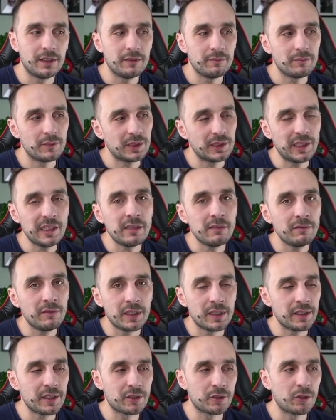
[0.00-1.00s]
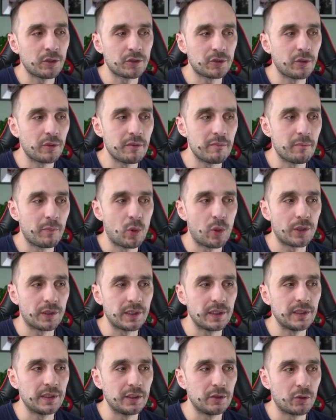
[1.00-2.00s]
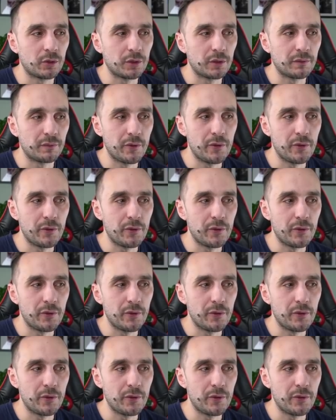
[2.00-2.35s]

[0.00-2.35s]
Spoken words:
Silver is not so important in order for